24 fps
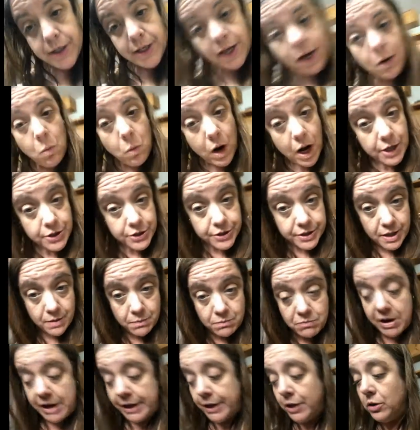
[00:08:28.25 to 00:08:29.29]
I wash them
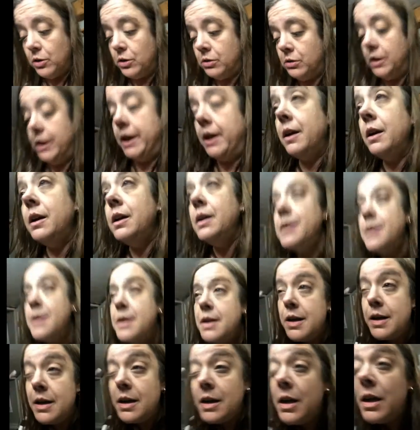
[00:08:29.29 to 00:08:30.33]
regularly.
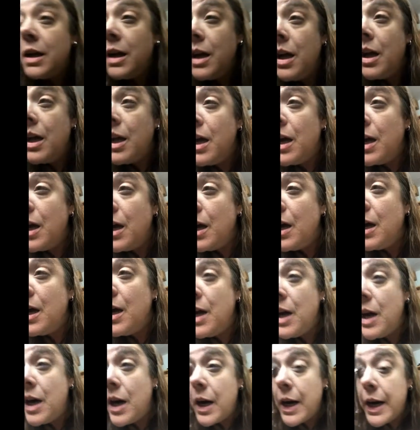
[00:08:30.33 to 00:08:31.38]

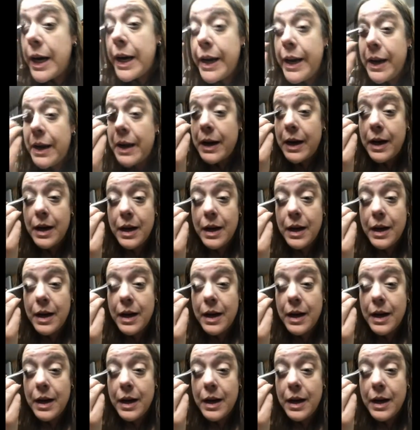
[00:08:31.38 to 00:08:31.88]
All right.